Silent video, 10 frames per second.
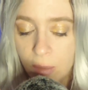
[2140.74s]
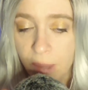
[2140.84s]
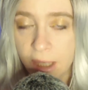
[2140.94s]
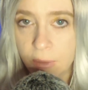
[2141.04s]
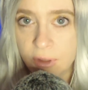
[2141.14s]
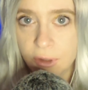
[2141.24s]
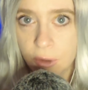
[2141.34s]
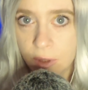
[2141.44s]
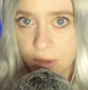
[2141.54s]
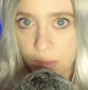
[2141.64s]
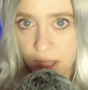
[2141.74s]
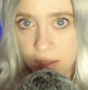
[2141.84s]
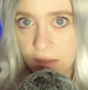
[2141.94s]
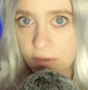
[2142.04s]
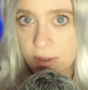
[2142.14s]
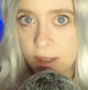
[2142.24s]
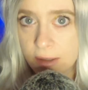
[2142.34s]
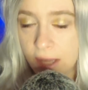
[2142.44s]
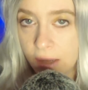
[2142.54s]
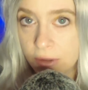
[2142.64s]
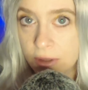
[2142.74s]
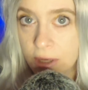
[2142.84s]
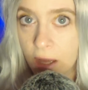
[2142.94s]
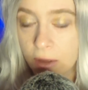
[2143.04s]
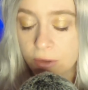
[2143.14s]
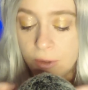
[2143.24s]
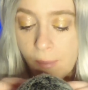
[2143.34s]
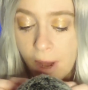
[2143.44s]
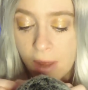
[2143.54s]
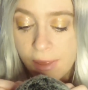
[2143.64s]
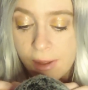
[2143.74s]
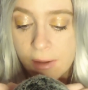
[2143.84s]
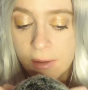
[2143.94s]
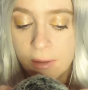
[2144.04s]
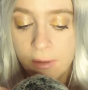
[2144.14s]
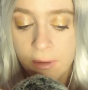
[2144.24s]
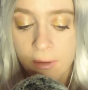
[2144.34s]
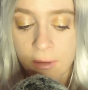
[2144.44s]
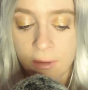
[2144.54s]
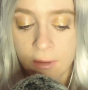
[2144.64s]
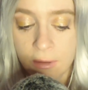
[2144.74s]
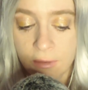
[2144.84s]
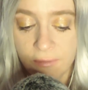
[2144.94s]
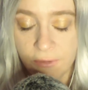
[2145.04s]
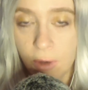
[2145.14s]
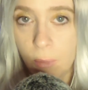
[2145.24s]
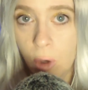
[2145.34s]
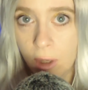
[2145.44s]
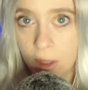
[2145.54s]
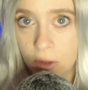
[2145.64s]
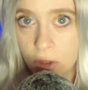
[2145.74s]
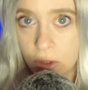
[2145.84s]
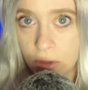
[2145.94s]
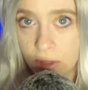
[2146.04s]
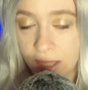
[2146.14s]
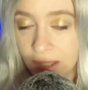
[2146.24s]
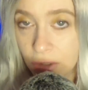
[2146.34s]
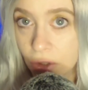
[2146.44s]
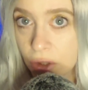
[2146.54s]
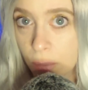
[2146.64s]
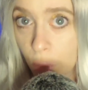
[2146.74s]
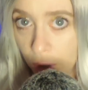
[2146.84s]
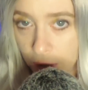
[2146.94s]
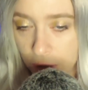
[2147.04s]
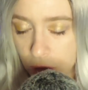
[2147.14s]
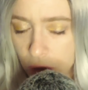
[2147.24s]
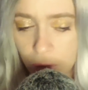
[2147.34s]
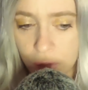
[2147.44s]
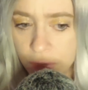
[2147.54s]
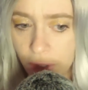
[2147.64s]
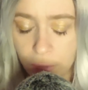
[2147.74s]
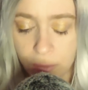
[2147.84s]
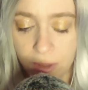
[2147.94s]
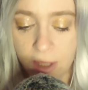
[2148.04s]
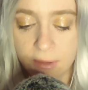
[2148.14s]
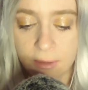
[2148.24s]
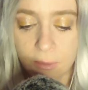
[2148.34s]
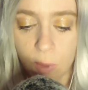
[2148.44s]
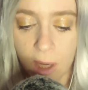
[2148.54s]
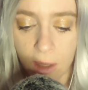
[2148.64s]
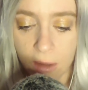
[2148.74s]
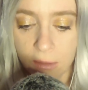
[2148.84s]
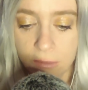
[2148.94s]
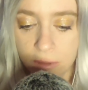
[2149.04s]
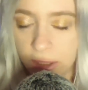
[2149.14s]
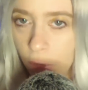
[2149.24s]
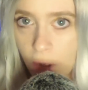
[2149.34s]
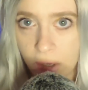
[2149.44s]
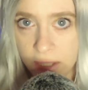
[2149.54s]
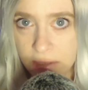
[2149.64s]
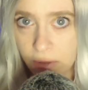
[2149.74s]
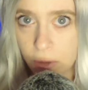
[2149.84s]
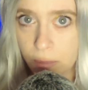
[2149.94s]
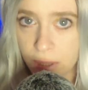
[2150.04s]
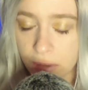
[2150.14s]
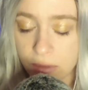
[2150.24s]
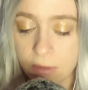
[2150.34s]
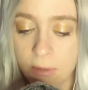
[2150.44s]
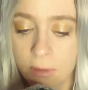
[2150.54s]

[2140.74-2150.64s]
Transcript: But it was too expensive, $6,000 a month for a mortgage. And that's just the mortgage, there's other things as well. All kinds of other bills.